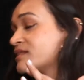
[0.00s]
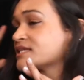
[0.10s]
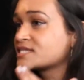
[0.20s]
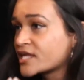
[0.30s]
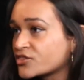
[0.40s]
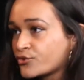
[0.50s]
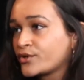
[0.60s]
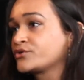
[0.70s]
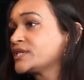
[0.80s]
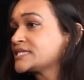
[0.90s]
let's think through it
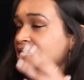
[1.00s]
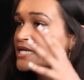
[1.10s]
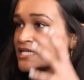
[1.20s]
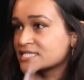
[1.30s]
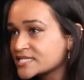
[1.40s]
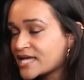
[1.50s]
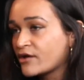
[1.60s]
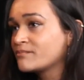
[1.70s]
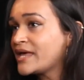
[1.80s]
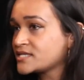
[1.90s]
or let's sit down
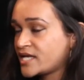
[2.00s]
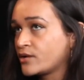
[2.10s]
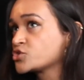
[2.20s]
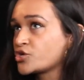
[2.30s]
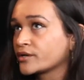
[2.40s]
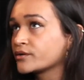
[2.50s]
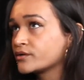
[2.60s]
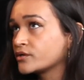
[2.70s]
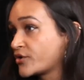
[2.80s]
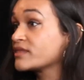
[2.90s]
and meditate, which are
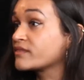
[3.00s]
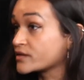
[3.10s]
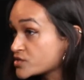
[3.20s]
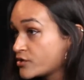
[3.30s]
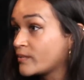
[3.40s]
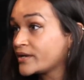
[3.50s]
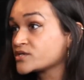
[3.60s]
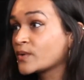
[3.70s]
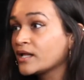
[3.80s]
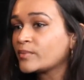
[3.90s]
great things to know about as well.